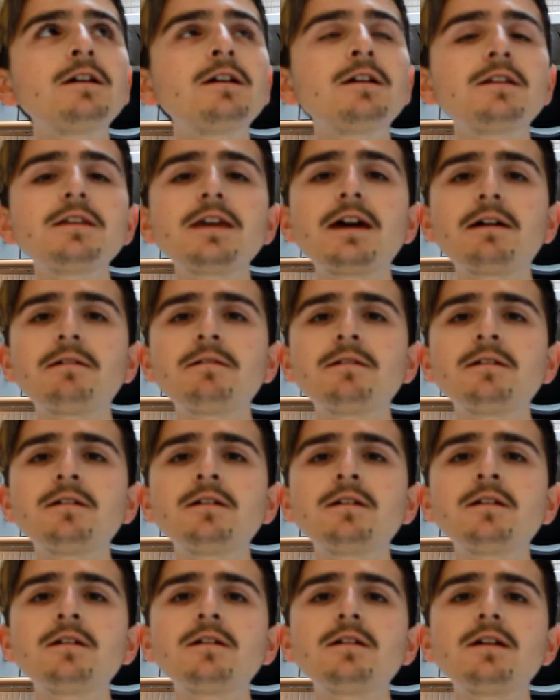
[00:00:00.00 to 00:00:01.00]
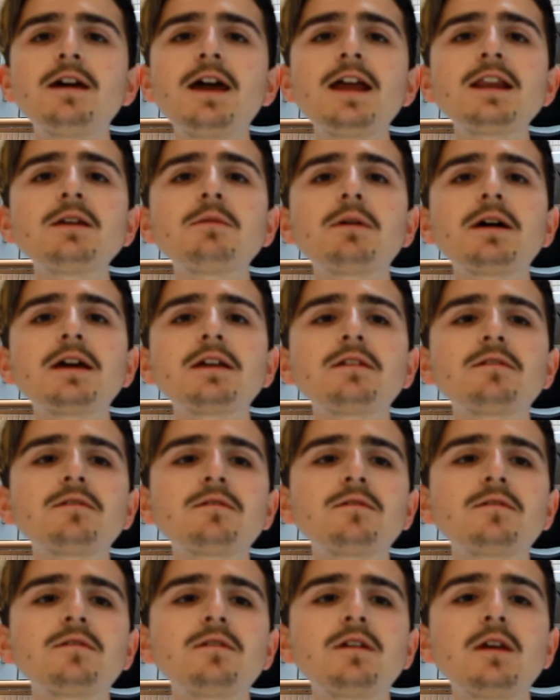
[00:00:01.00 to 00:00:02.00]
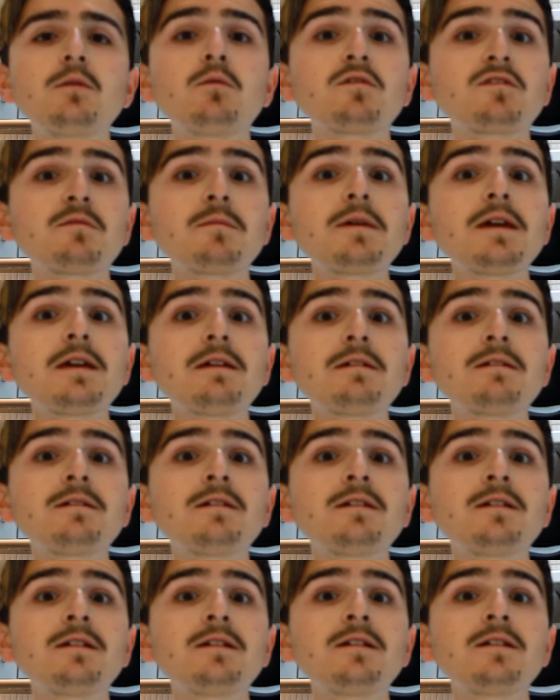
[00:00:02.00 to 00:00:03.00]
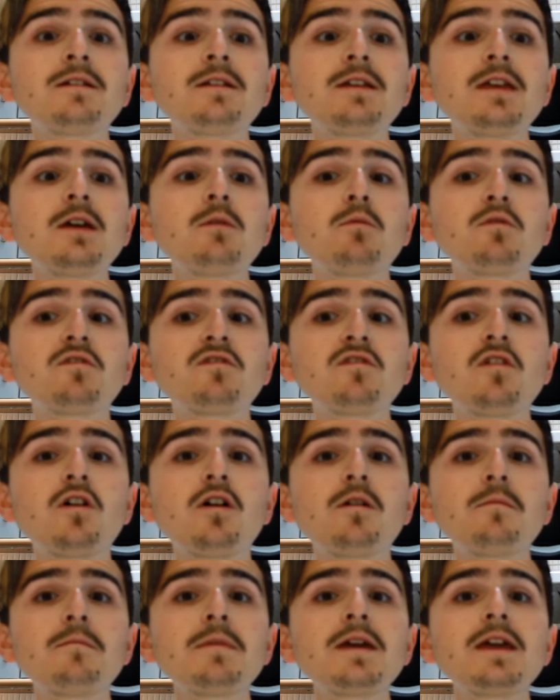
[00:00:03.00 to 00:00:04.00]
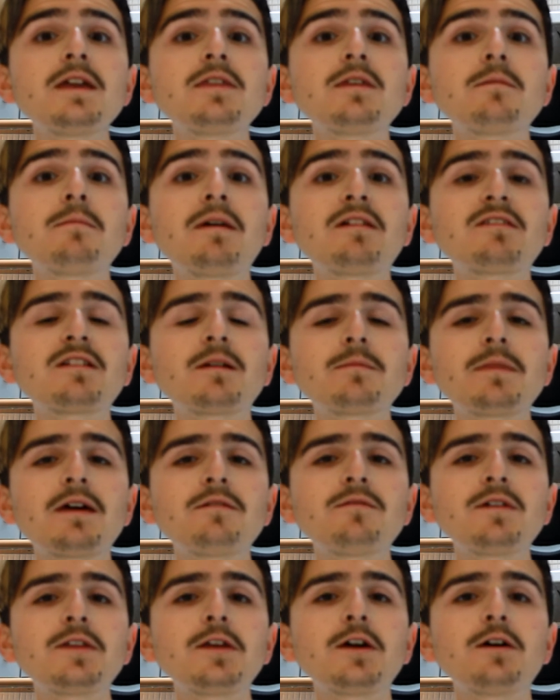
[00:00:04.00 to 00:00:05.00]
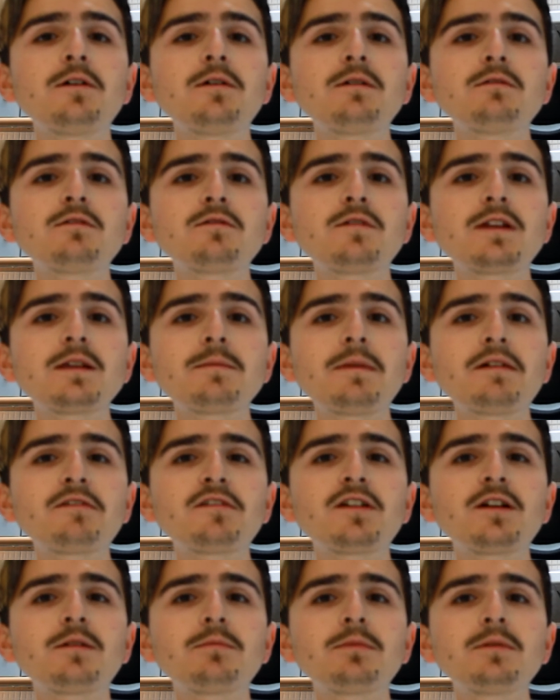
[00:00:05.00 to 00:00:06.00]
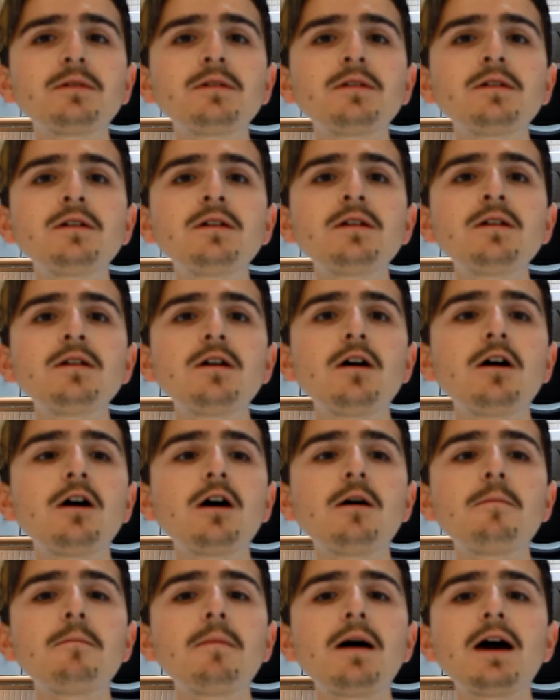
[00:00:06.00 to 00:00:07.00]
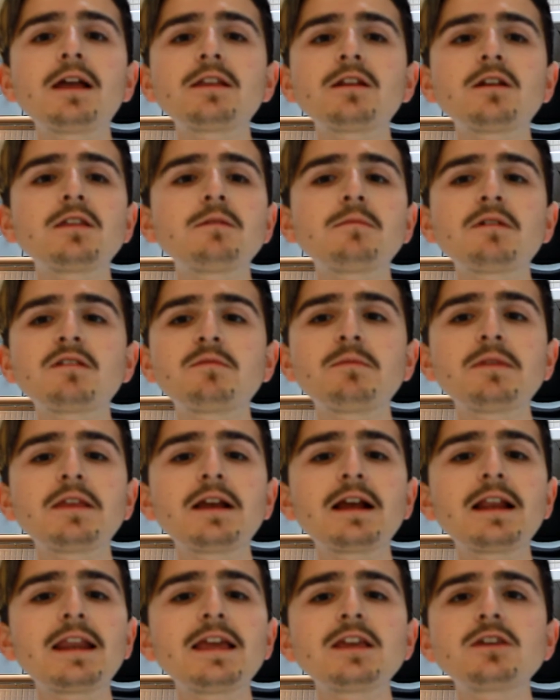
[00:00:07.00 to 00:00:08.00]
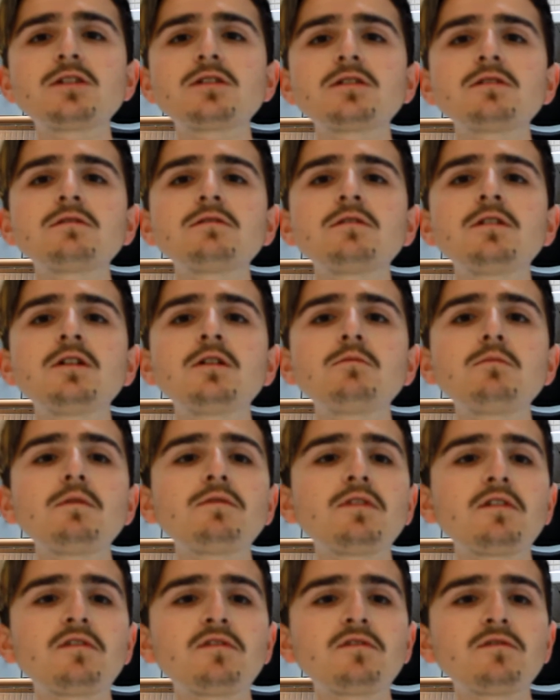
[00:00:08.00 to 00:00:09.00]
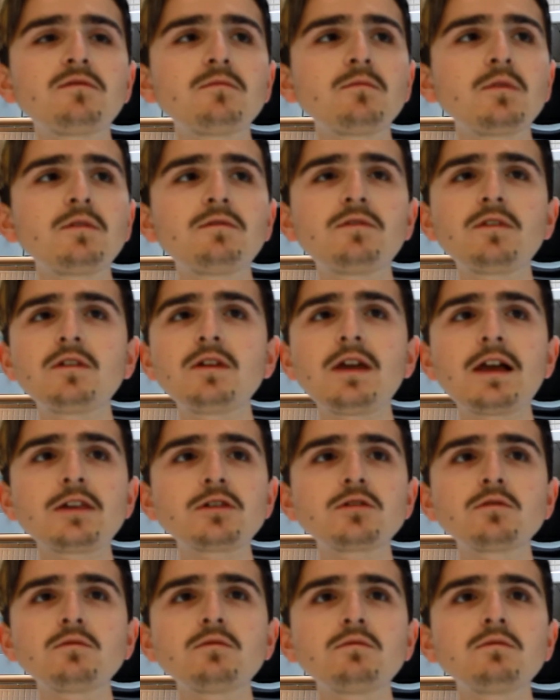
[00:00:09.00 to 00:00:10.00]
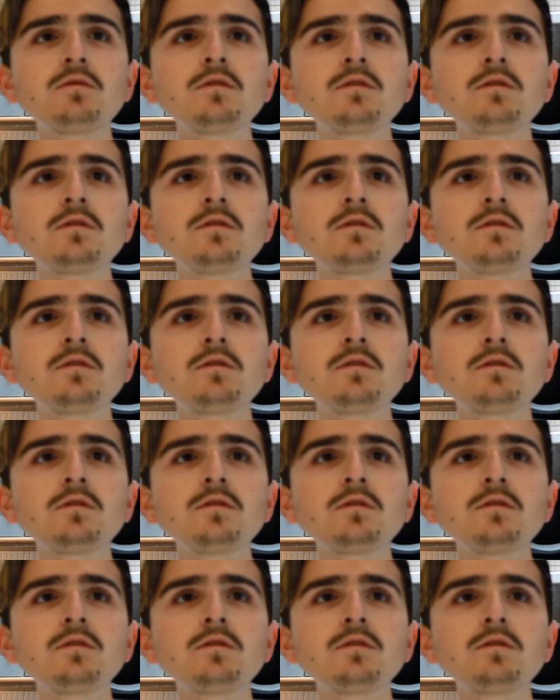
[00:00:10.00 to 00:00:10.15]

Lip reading: Yeah. Anyway, it wasn't me. It was not me that messed up that video, it was already messed up. I don't know, there must have been a glitch with the actual